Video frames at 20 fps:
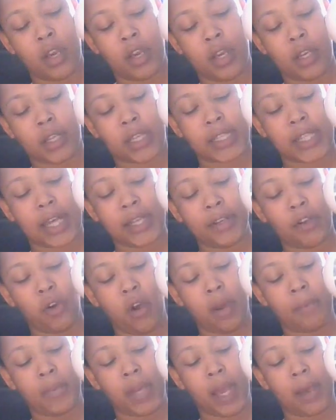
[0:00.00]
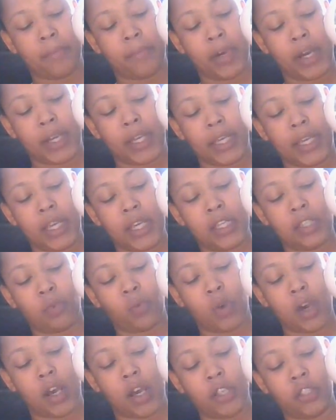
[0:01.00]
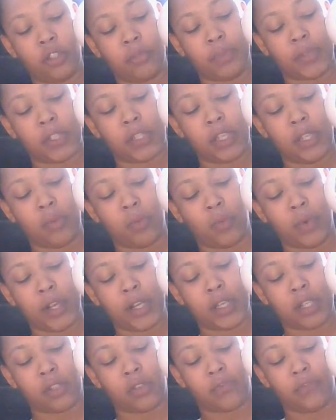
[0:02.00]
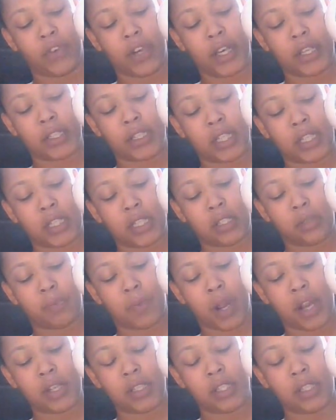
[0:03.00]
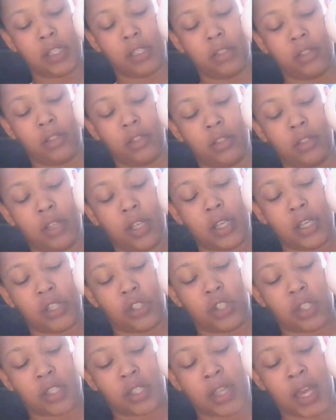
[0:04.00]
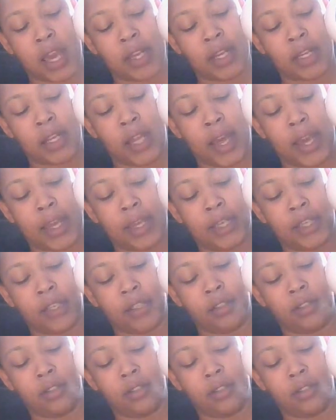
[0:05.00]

Cause I know I'm not bugging. It's one hundred percent weird as fuck that this person is just kind of like.